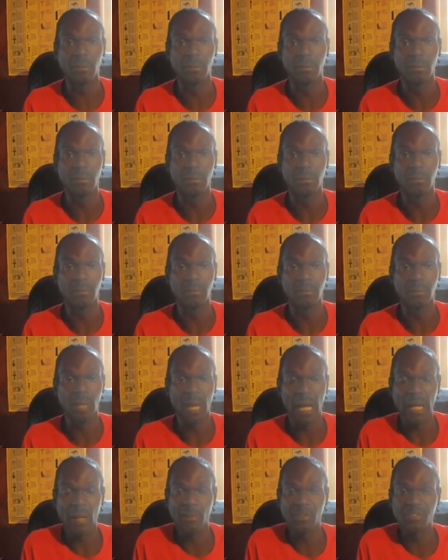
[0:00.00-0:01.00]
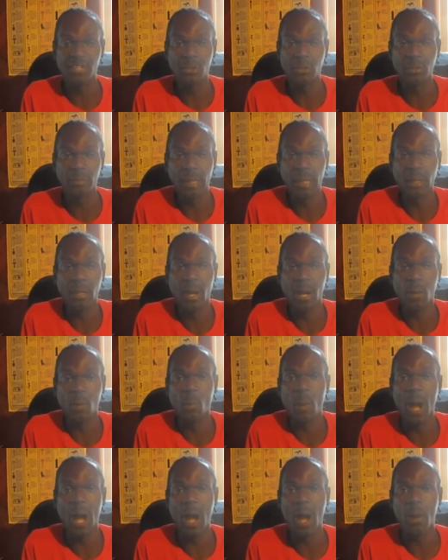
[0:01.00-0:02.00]
and I was saying to my God,
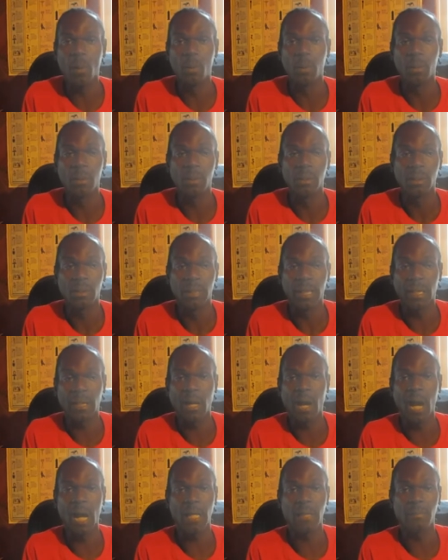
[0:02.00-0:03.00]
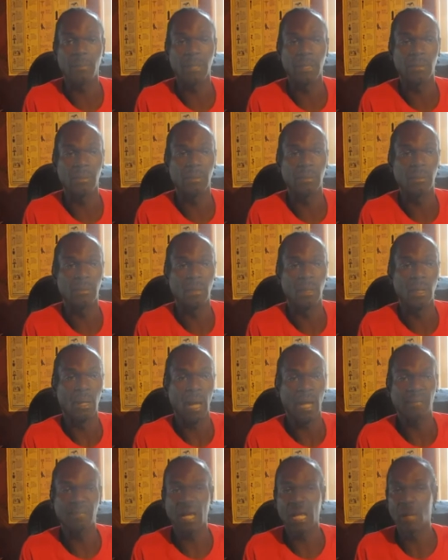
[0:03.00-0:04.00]
wow, they conned me.
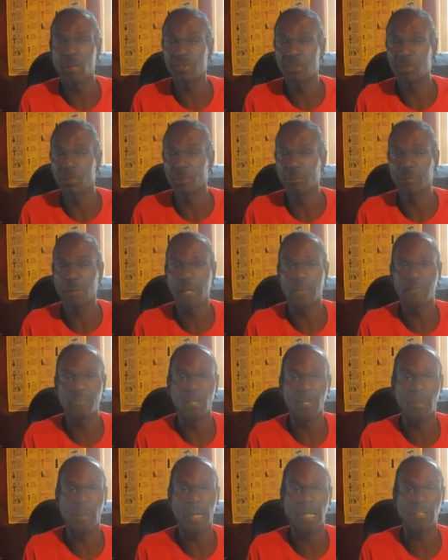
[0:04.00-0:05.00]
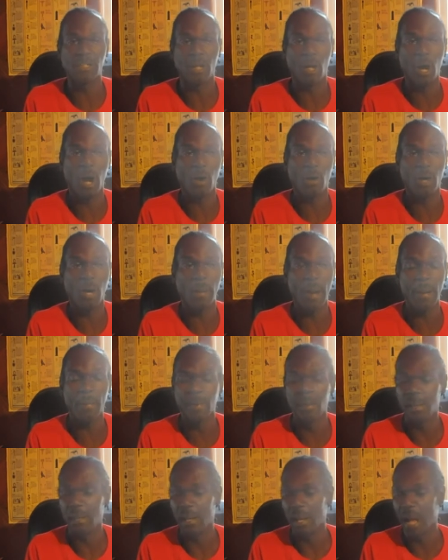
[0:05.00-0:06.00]
I thought I was supposed to fight for everybody. Now, how
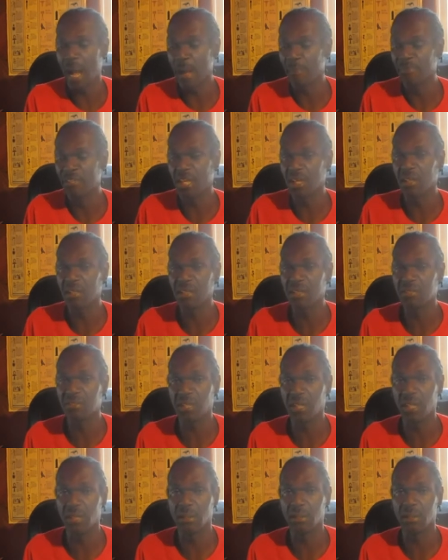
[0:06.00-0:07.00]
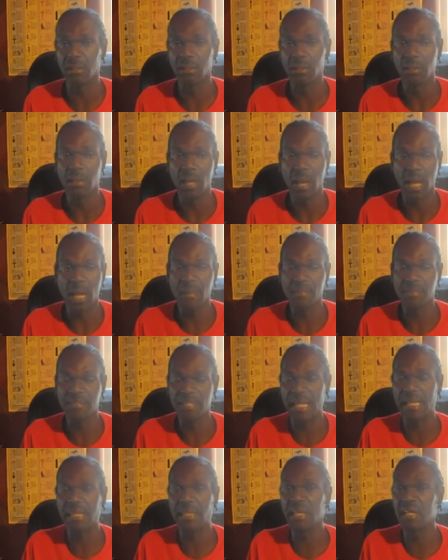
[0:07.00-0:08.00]
come I'm taking this deal? And I'm
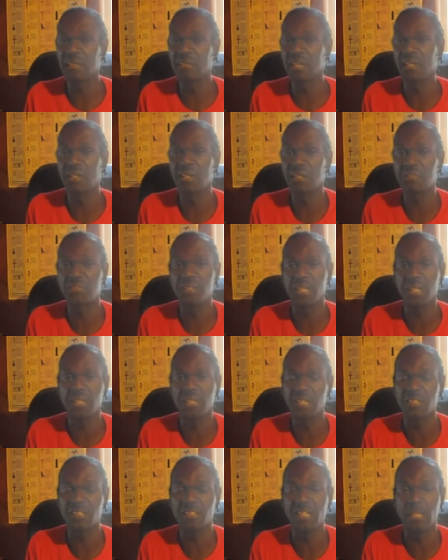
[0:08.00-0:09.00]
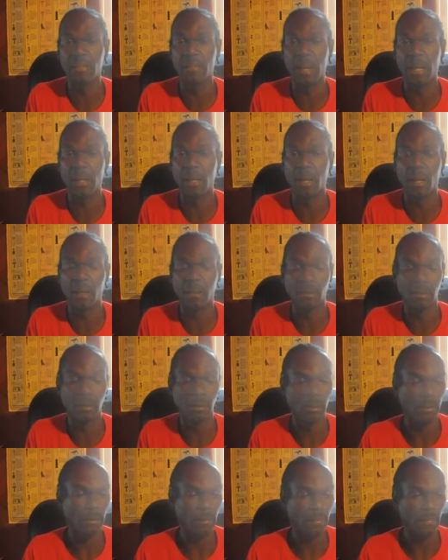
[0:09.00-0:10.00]
saying, I can't take this deal, my Lord.
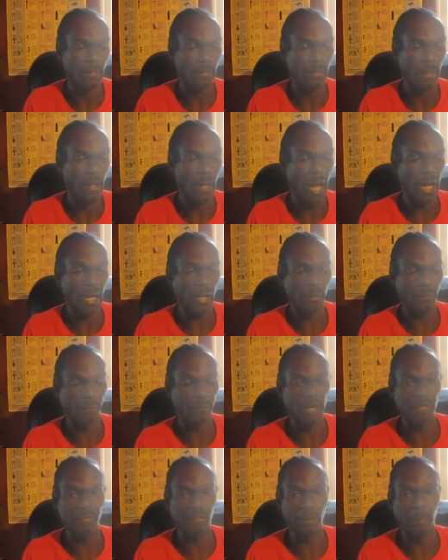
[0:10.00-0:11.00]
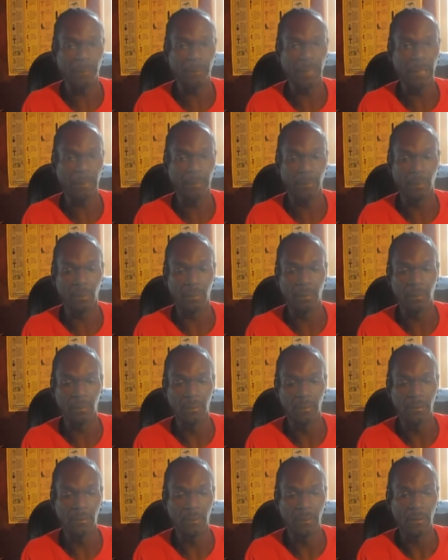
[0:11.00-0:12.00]
I gotta fight for the people.
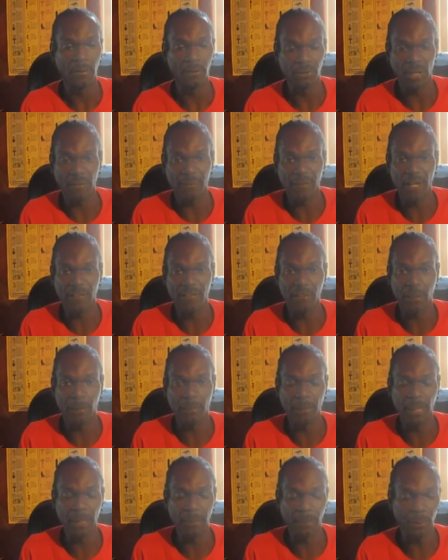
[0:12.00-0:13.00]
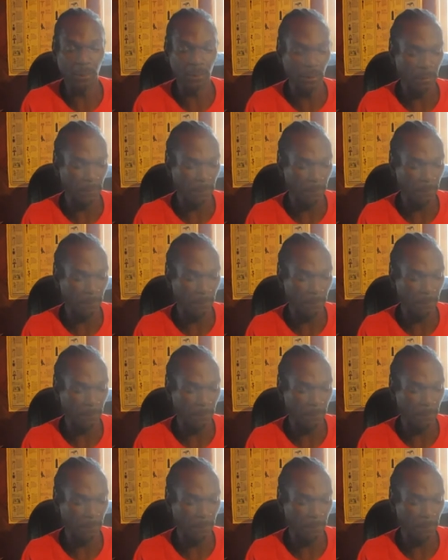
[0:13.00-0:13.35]
Should I fight for the people?